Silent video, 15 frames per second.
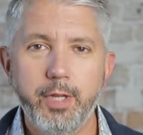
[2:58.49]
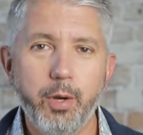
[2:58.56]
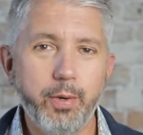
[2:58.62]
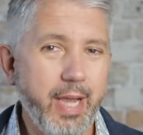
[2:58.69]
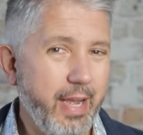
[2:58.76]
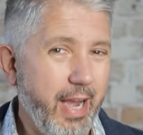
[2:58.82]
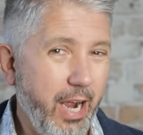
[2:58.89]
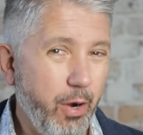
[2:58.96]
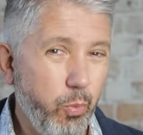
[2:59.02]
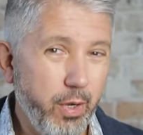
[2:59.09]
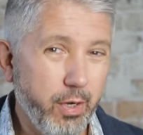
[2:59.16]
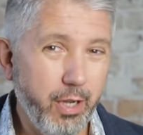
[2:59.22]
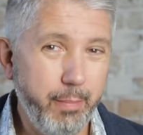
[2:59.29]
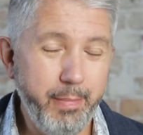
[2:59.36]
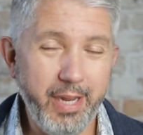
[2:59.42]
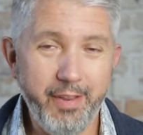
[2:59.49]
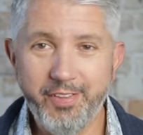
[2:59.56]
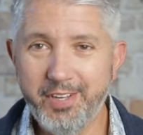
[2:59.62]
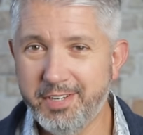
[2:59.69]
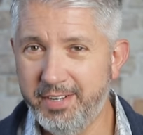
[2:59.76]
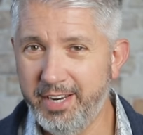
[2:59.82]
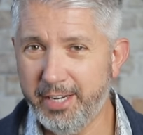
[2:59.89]
Okay, I will admit
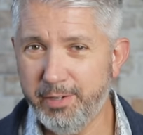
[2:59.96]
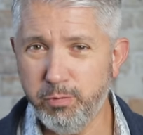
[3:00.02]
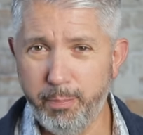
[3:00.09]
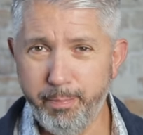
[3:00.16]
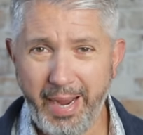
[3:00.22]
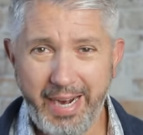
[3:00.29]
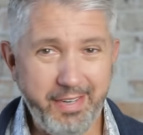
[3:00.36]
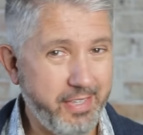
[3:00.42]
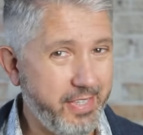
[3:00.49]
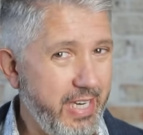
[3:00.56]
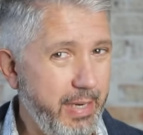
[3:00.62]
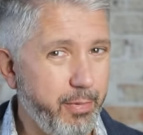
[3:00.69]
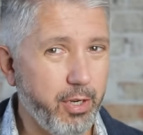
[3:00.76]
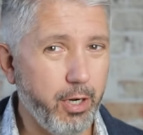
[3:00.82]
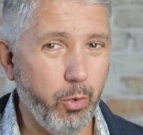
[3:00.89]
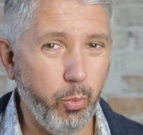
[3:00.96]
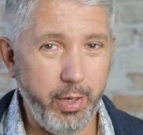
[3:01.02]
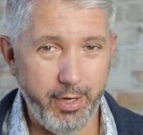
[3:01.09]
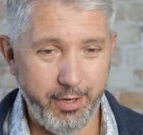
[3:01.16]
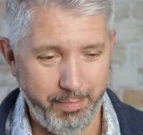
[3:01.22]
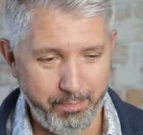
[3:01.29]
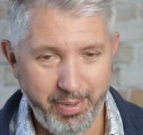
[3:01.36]
this next one might seem a little
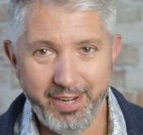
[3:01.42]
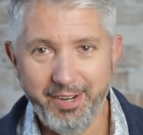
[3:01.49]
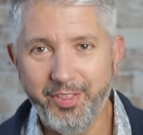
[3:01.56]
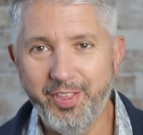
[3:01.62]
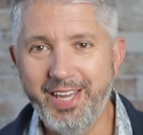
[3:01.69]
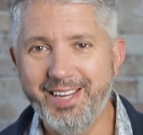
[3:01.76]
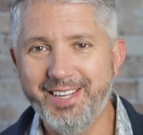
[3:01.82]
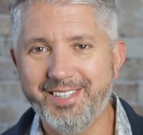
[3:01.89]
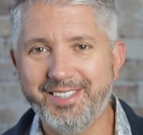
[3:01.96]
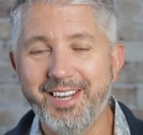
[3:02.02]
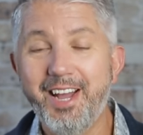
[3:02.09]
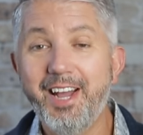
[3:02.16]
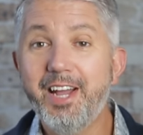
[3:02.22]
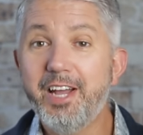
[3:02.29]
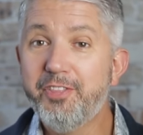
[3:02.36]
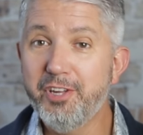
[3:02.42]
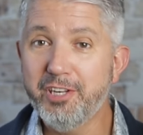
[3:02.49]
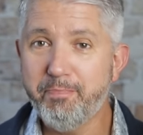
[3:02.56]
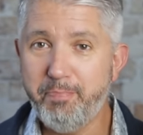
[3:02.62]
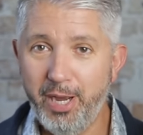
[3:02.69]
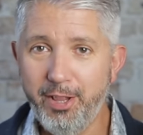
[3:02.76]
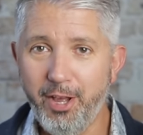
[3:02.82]
weird, but this
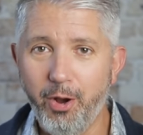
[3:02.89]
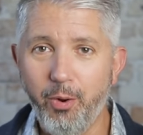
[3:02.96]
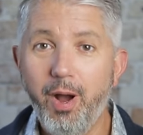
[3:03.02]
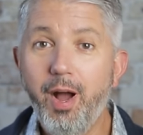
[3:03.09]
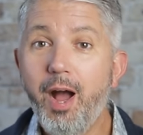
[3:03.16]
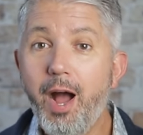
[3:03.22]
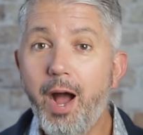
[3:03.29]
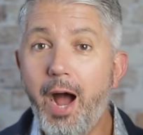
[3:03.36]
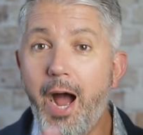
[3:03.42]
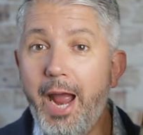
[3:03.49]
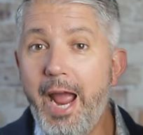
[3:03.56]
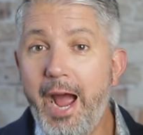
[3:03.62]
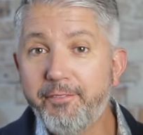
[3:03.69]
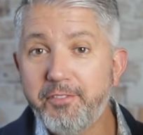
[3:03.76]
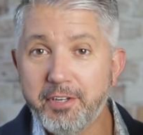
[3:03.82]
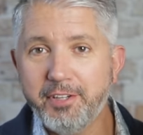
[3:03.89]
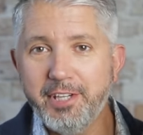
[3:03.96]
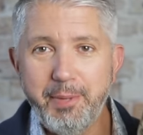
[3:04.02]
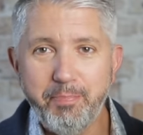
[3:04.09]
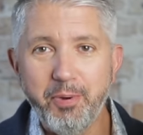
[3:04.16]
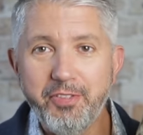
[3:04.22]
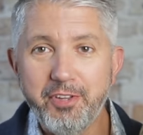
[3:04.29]
pillow, I have to
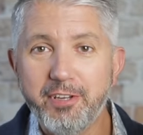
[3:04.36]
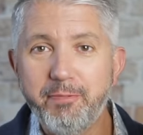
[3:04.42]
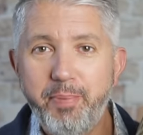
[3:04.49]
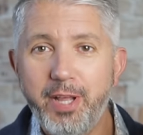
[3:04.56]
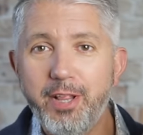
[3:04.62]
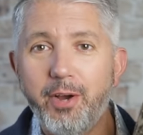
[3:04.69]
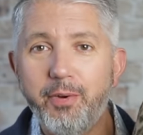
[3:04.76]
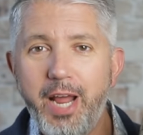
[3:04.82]
sleep this pillow.